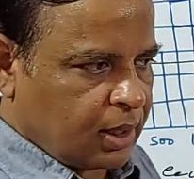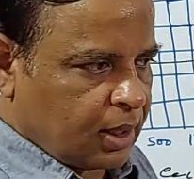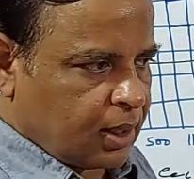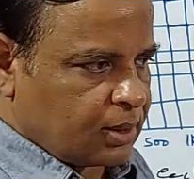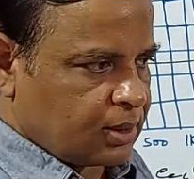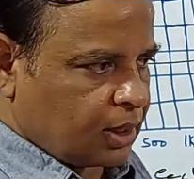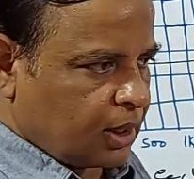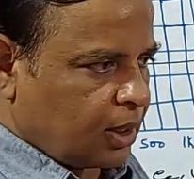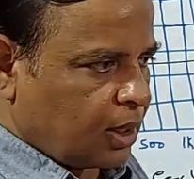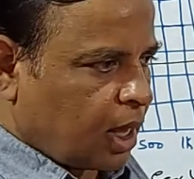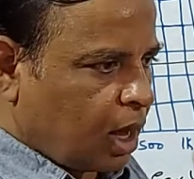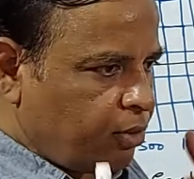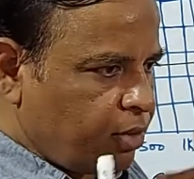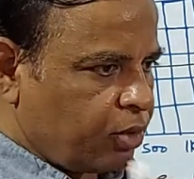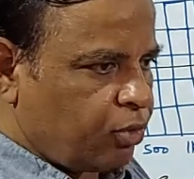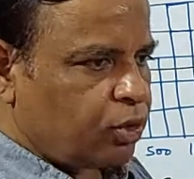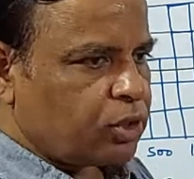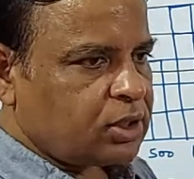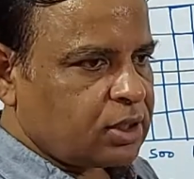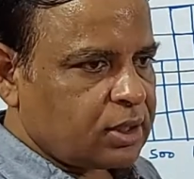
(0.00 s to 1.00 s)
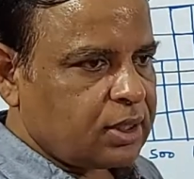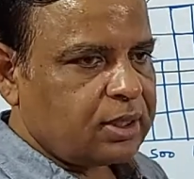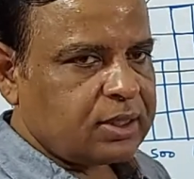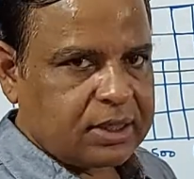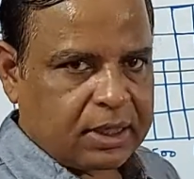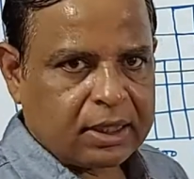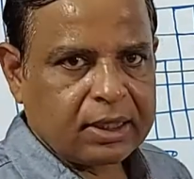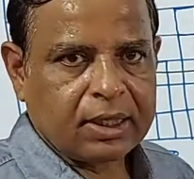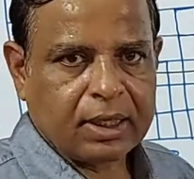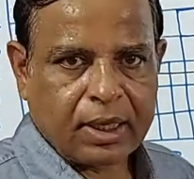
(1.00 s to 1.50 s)
see our original
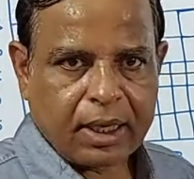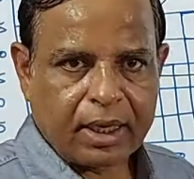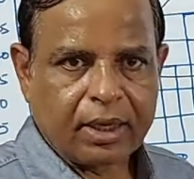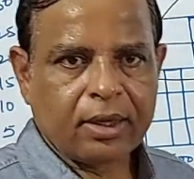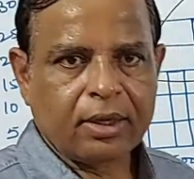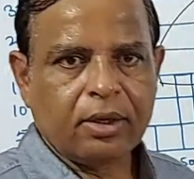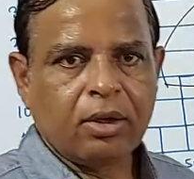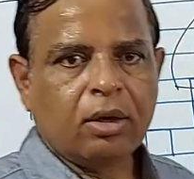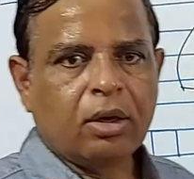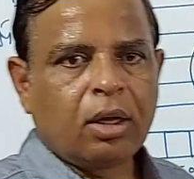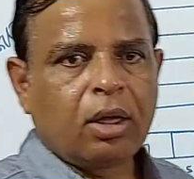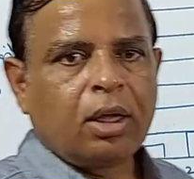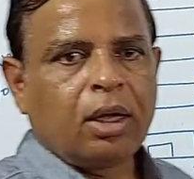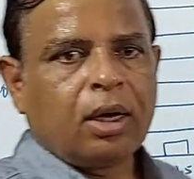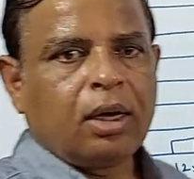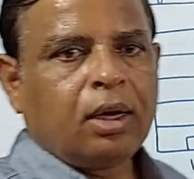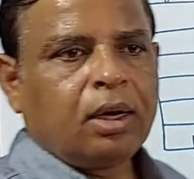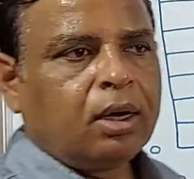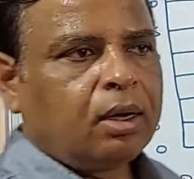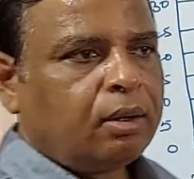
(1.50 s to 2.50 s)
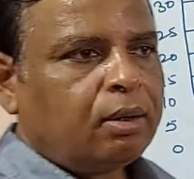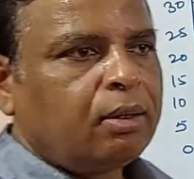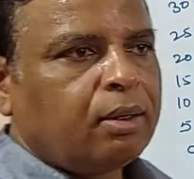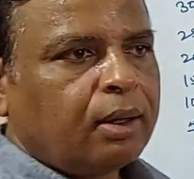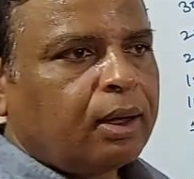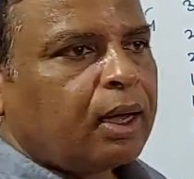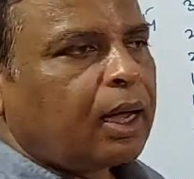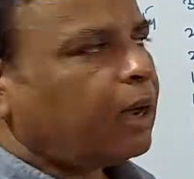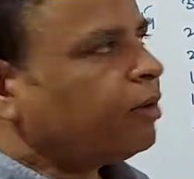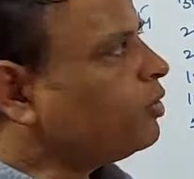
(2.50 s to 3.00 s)
signal, like
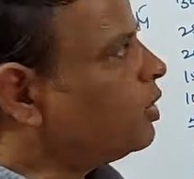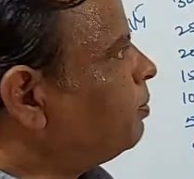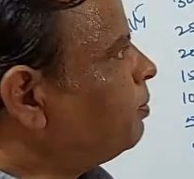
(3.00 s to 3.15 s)
our